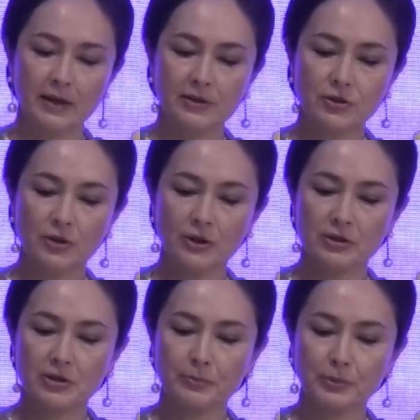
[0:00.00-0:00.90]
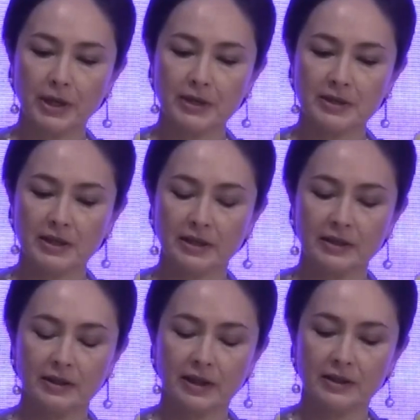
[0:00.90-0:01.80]
It's not
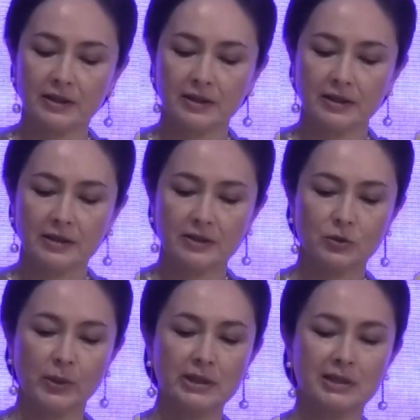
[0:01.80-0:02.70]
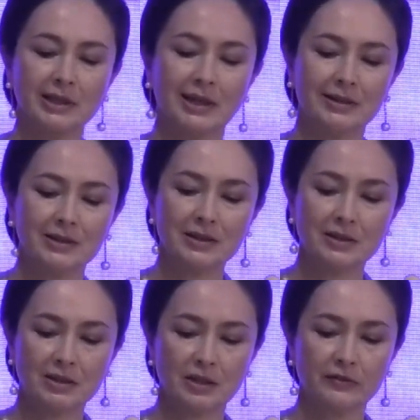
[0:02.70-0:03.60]
surprising that a 2018
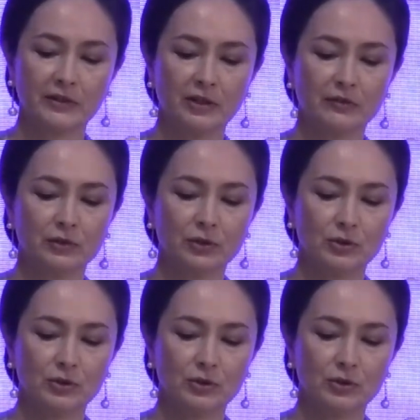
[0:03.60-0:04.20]
survey of